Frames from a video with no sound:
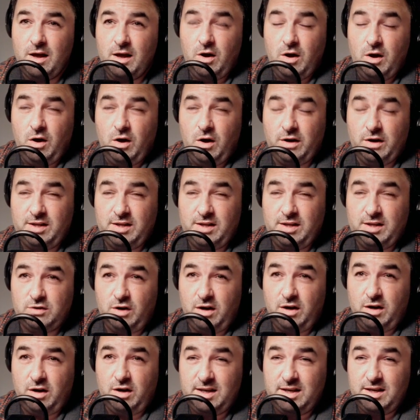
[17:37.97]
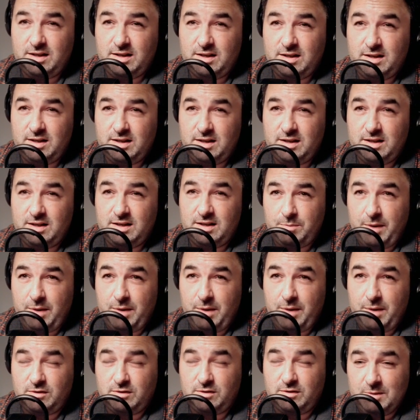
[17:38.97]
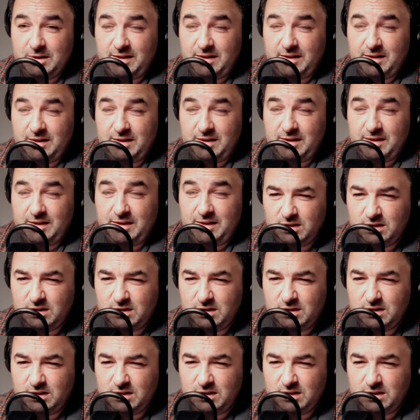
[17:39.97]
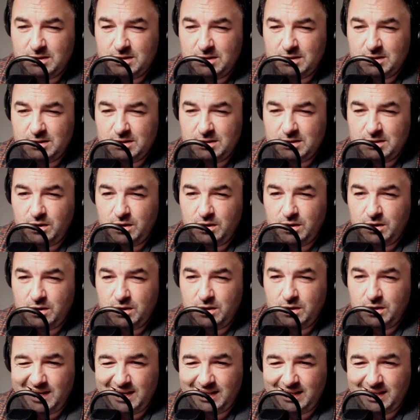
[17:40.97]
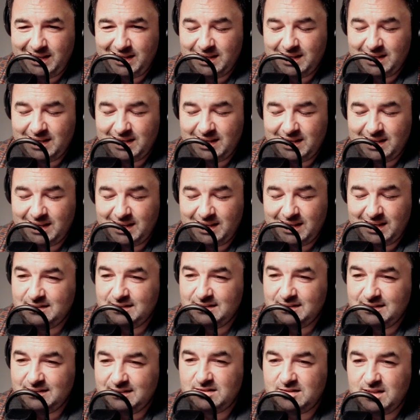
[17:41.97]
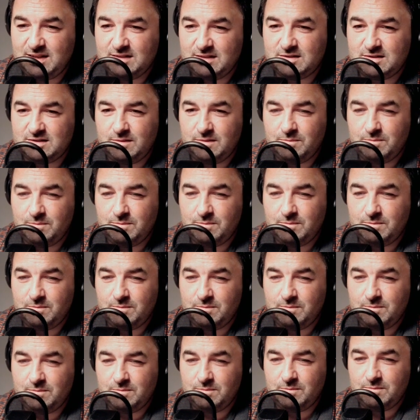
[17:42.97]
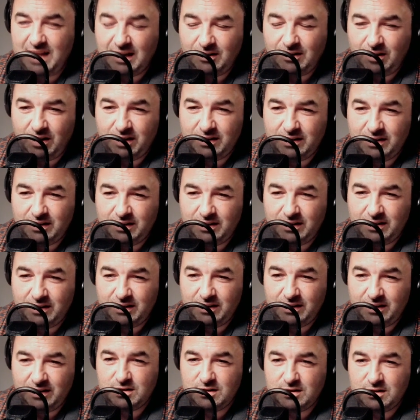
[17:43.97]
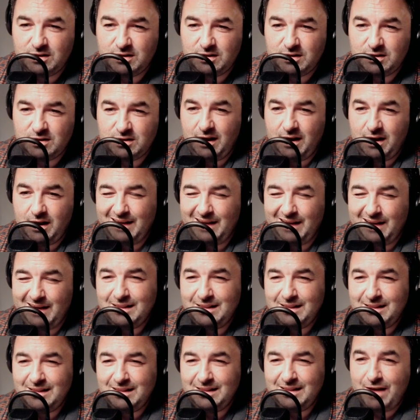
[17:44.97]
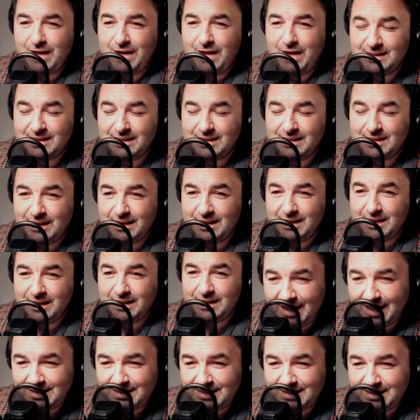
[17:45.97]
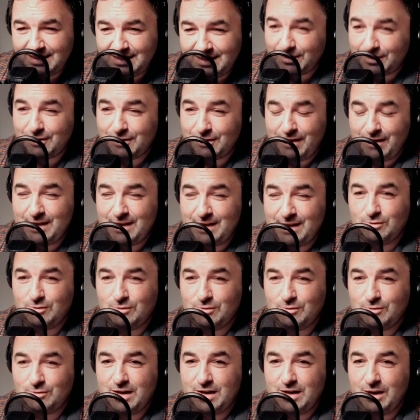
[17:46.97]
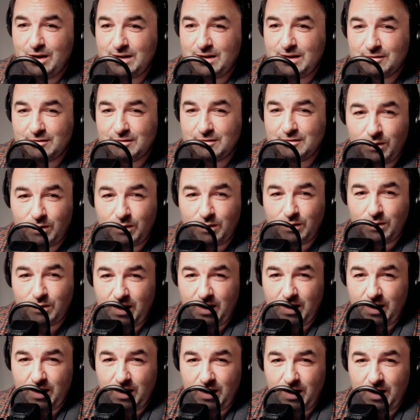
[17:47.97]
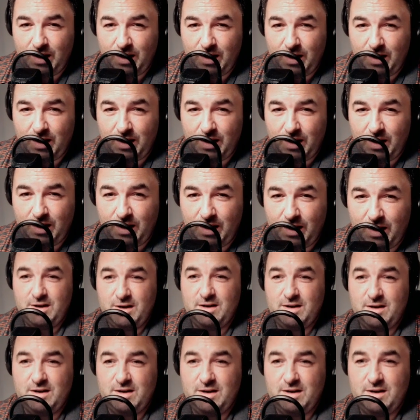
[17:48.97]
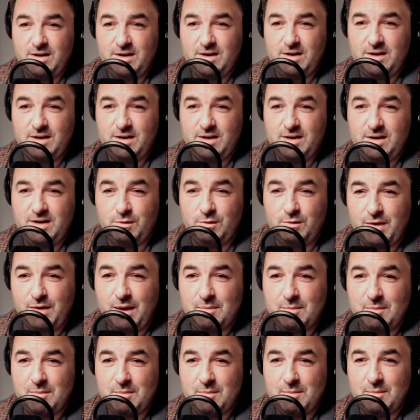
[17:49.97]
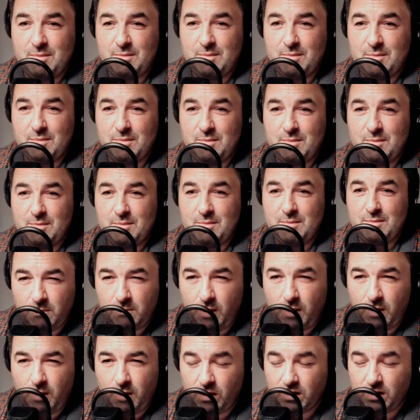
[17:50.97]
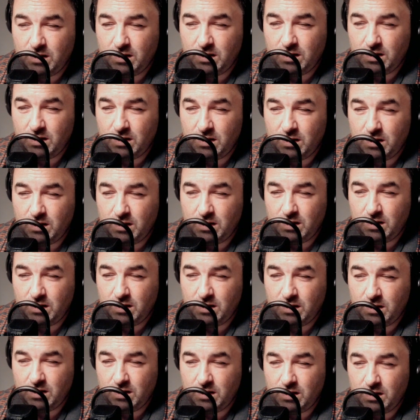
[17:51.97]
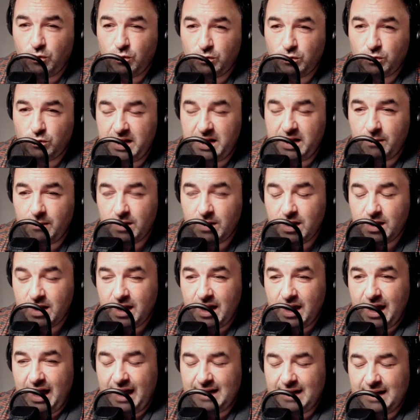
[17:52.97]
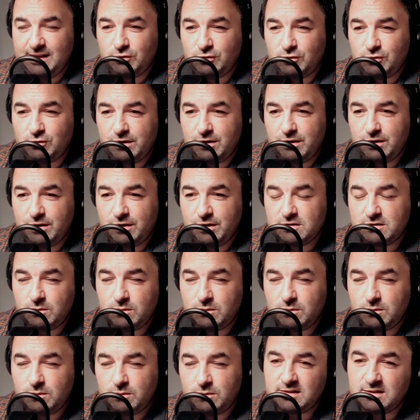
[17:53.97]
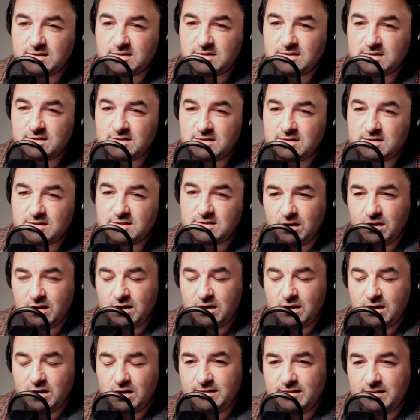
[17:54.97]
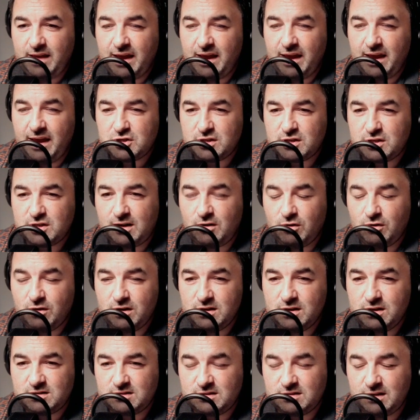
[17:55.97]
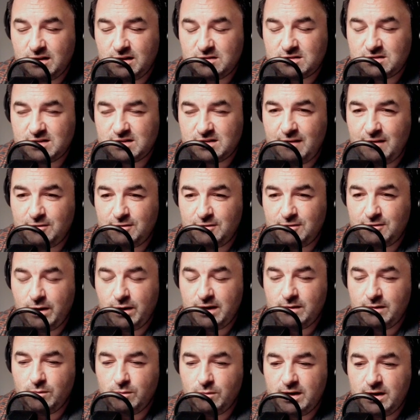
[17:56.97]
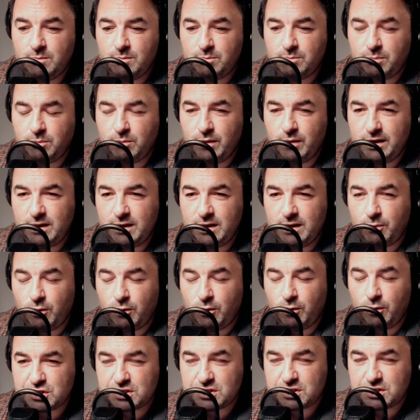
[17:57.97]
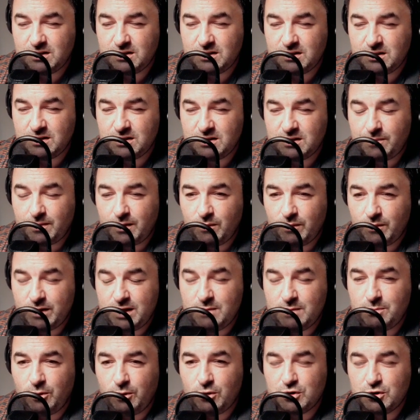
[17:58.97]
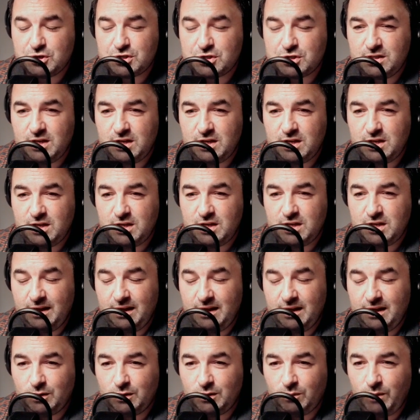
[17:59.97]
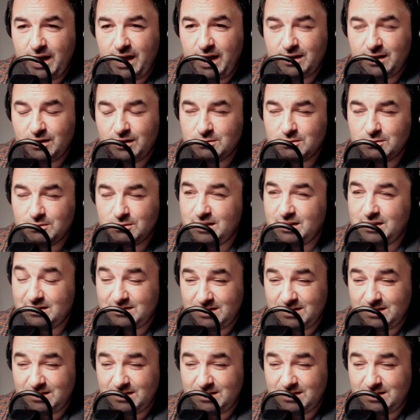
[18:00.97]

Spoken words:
I think it's Roberto Di Matteo is with him in studio, I think, and he says, is that not an endangering a player? And Andy fucking Gray turns around after what are we 25 years covering Premier League football, if not more. It's closer to 30 now, and he turns around and he says, well, did Salah not endanger that guy's safety when he pushed the man out of the way? And I was like, is this